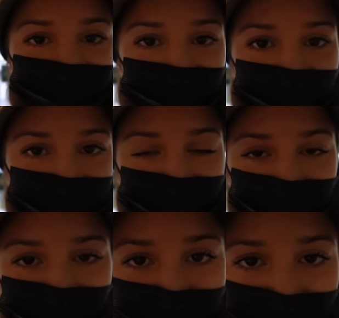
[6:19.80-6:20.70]
It always
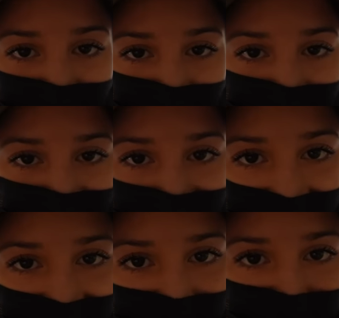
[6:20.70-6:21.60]
gives me a bit of
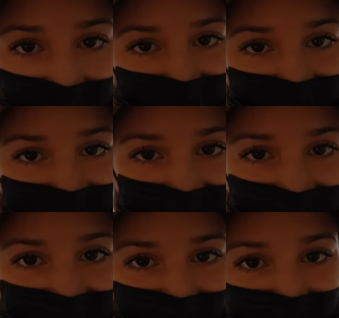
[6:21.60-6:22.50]
anxiety practicing
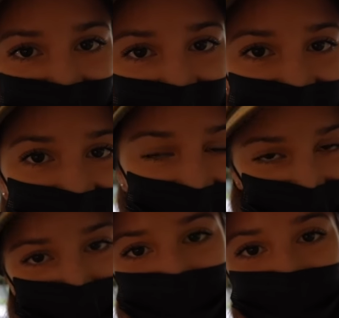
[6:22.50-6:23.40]
a new
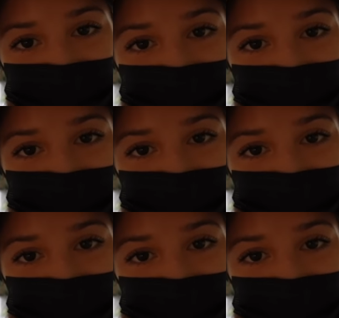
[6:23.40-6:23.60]
language